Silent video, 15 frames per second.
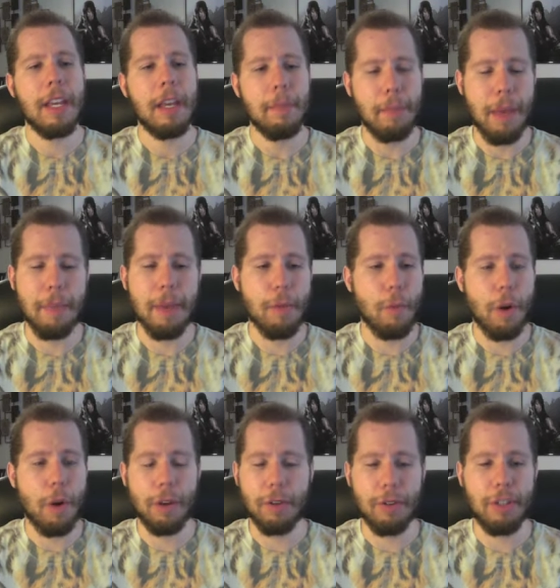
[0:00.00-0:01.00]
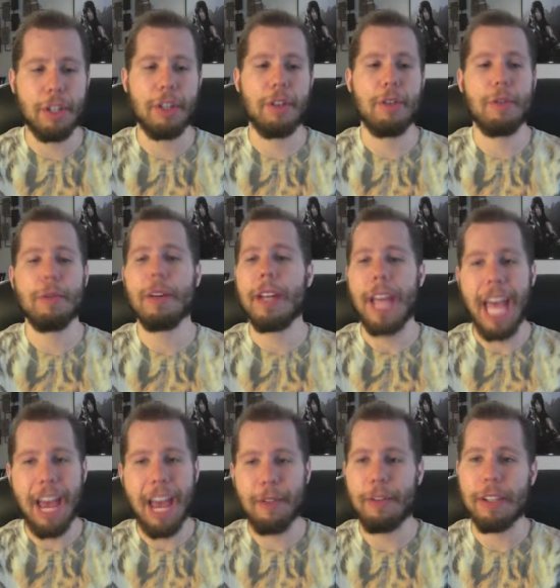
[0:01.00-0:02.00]
maybe one or two
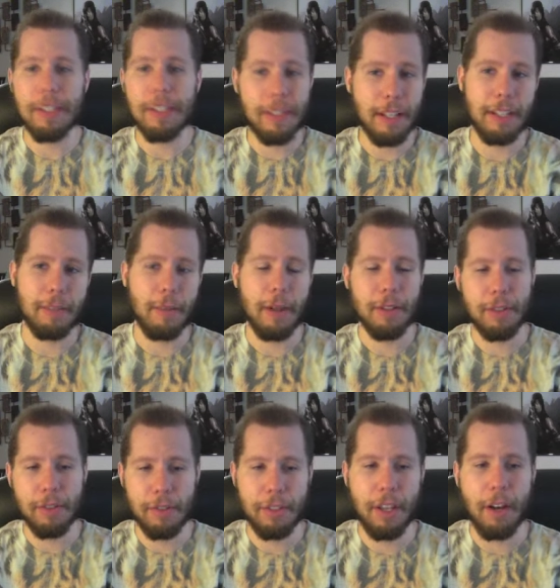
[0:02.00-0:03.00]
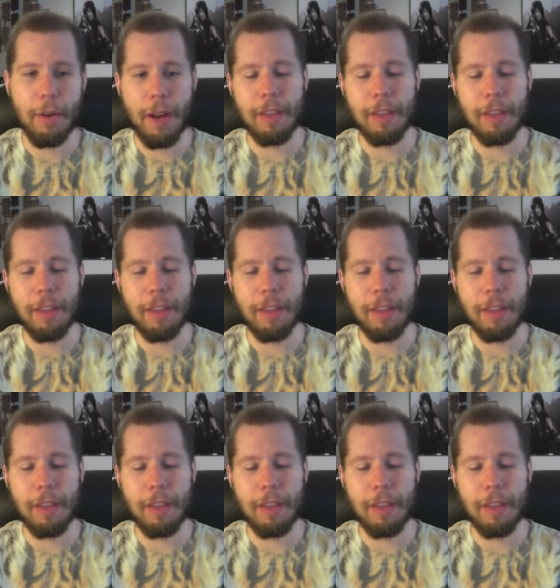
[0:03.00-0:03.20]
every six months or so.